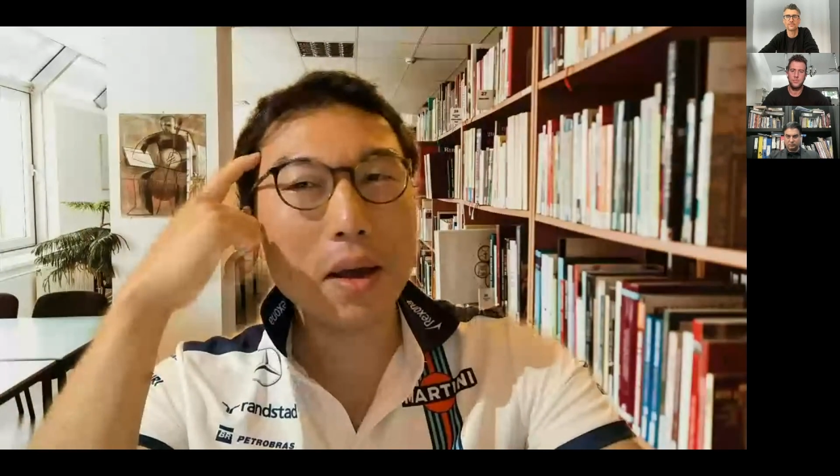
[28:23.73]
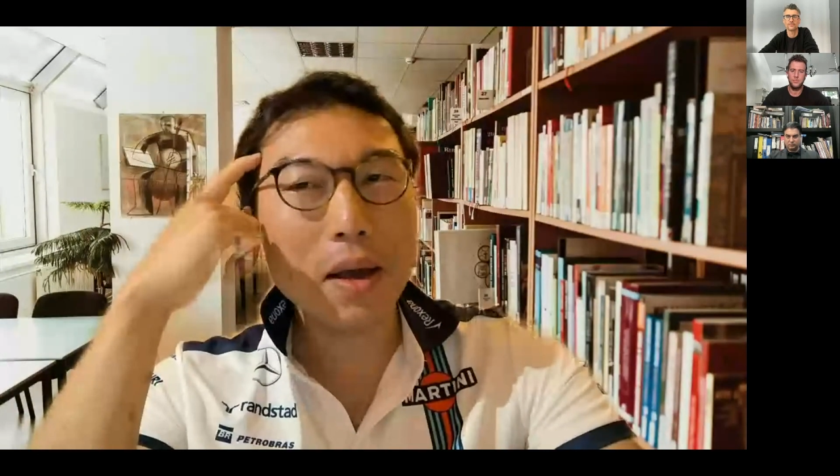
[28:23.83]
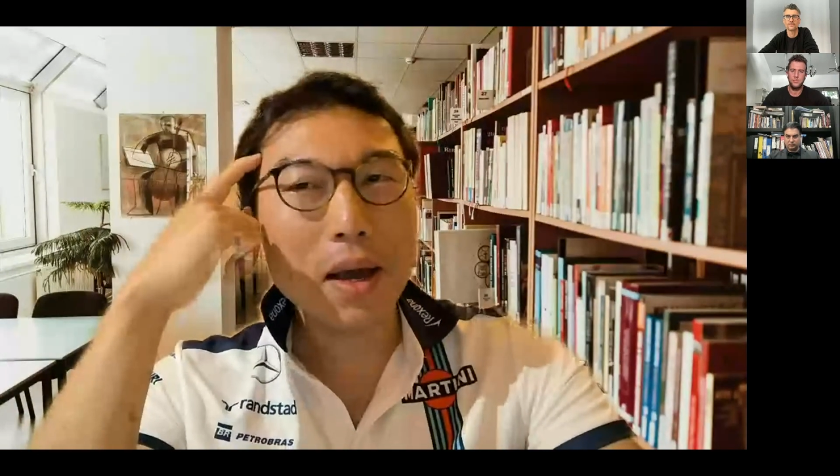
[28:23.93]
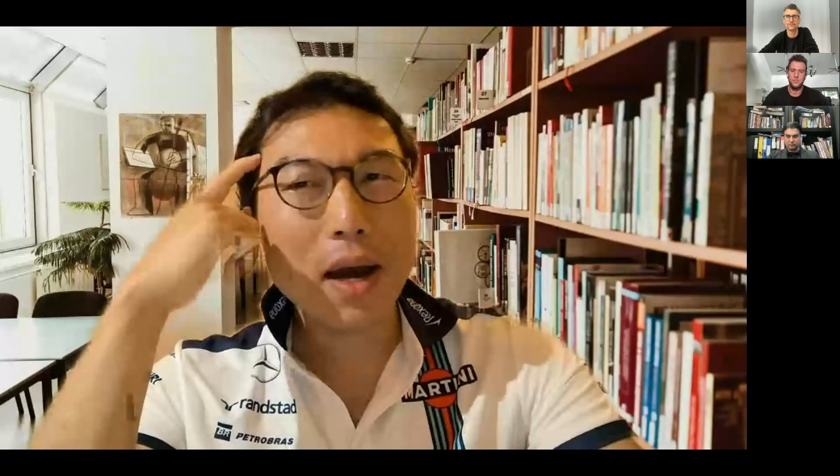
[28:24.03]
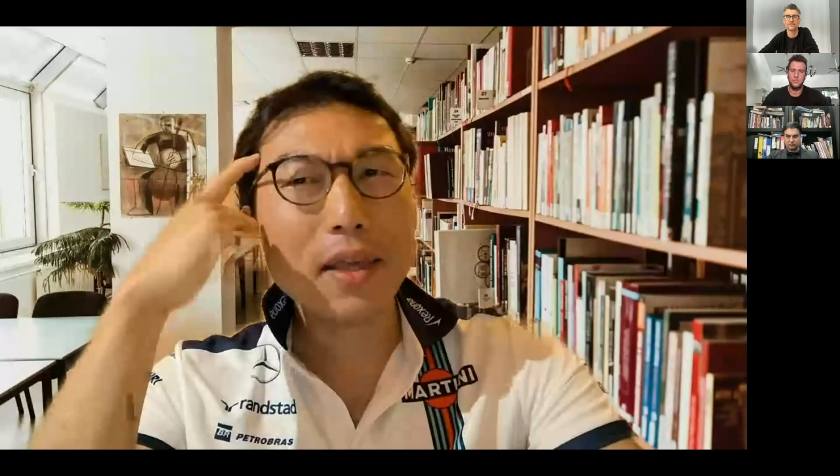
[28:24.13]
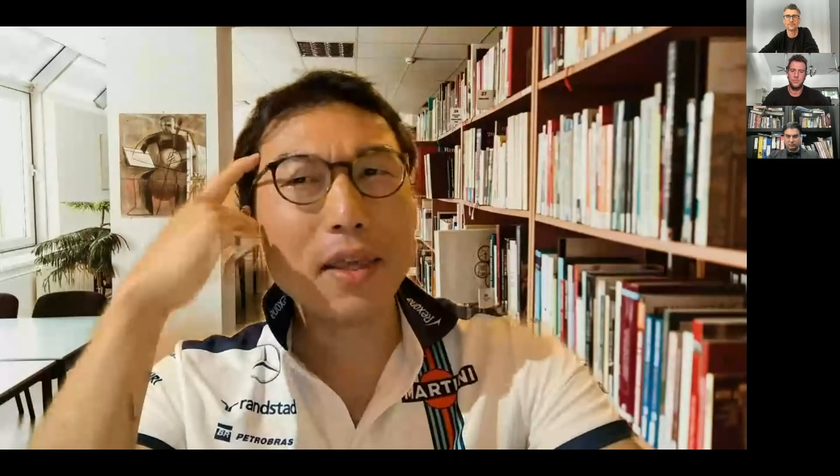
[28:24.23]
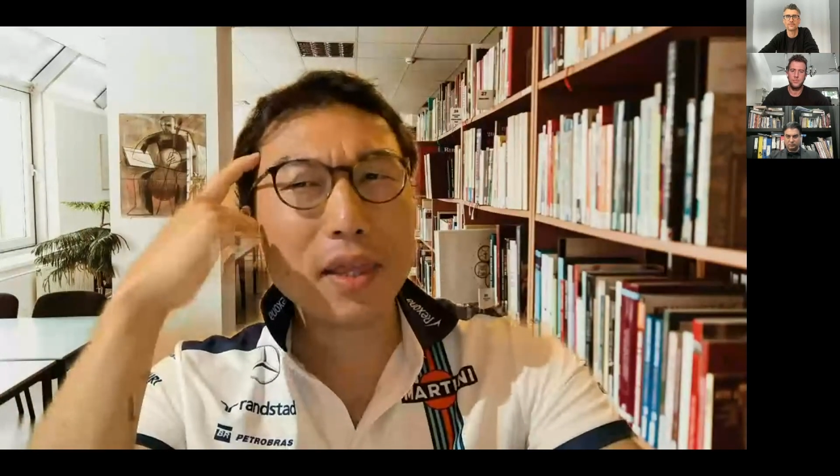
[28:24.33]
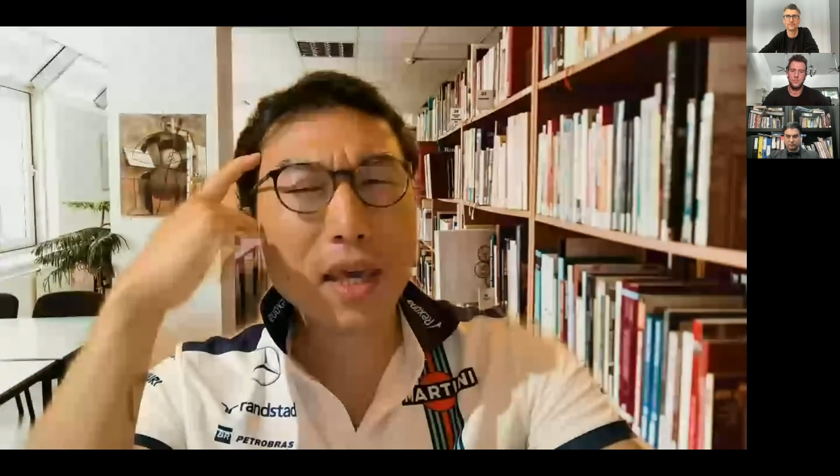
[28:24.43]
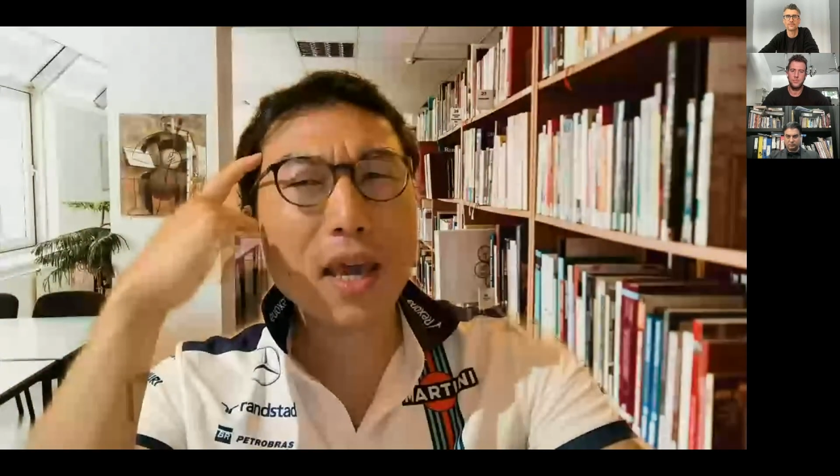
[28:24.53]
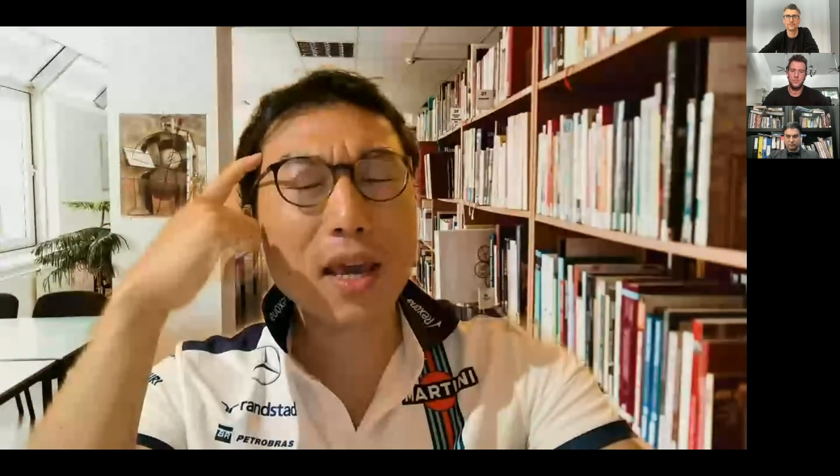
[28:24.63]
I
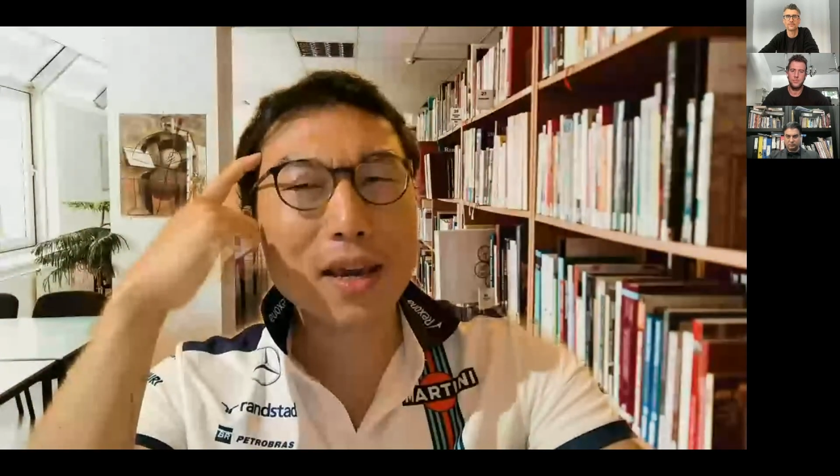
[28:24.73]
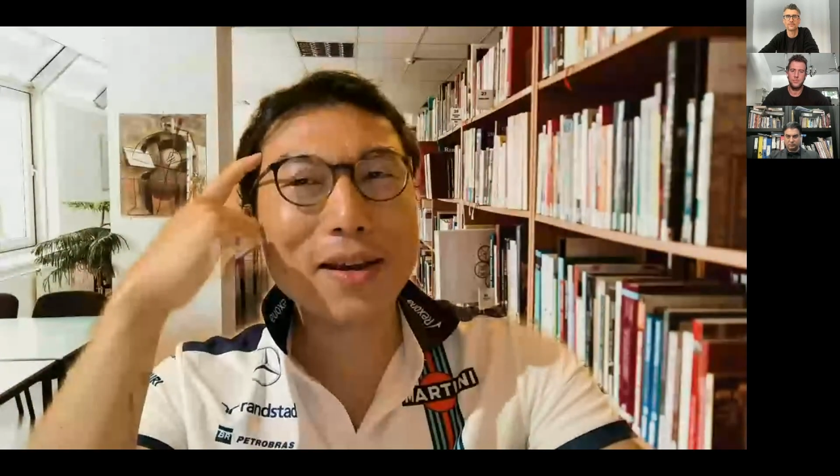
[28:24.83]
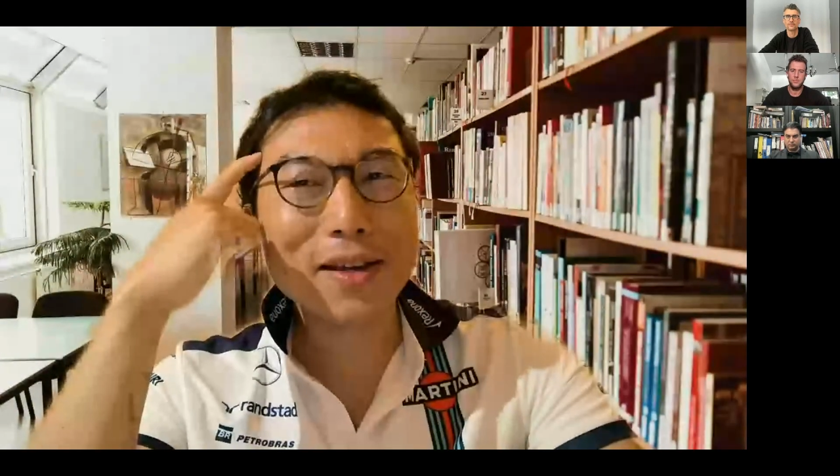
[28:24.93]
think